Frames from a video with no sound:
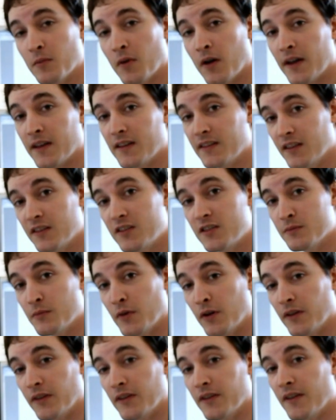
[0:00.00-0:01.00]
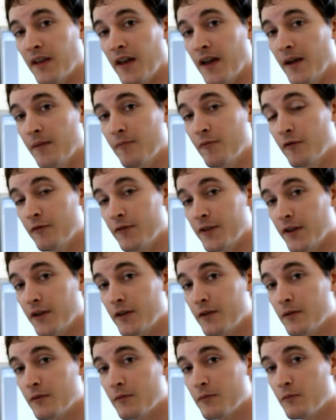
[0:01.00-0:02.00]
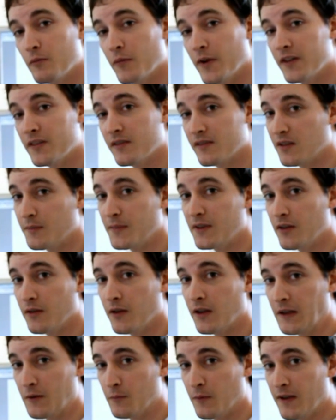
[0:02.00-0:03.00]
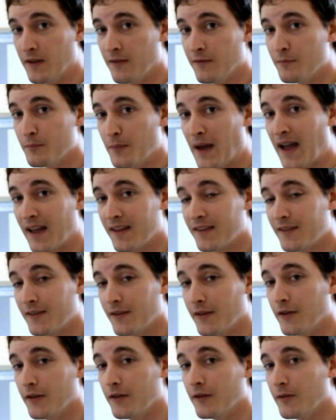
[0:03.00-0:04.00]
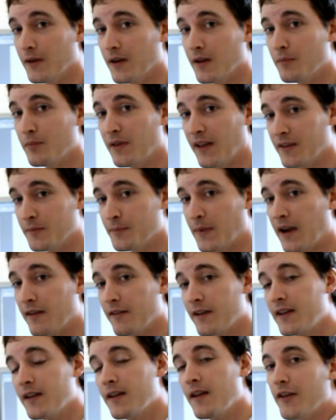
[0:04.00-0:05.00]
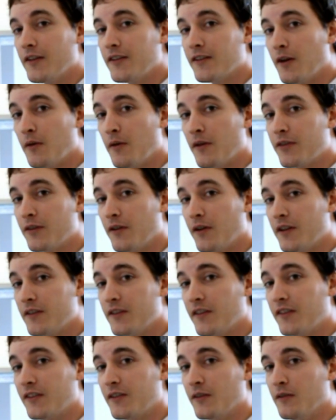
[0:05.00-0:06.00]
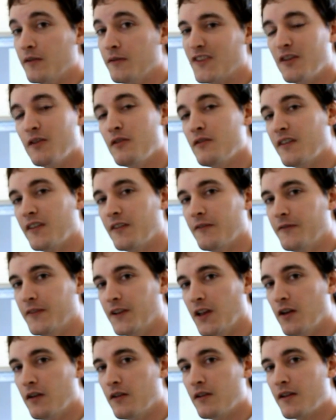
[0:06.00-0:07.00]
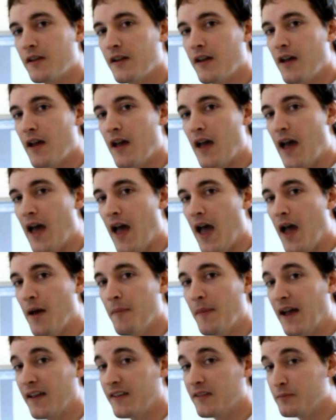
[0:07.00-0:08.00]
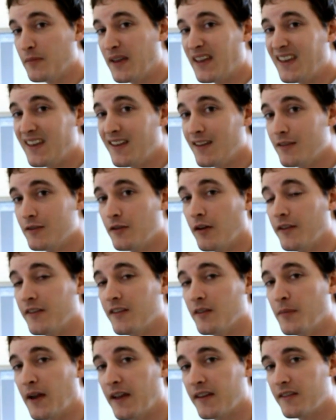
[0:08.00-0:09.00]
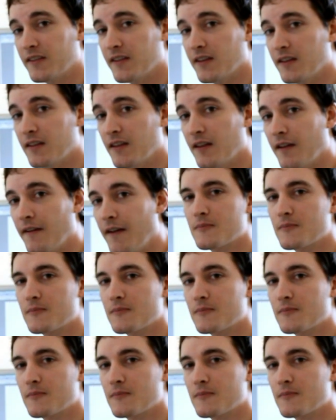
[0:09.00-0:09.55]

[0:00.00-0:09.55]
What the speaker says: my Digimon review, which I'm going to be doing with Matt, who plays Barry. So I thought I'd just sort of do this vlog as me, not as Sebastian,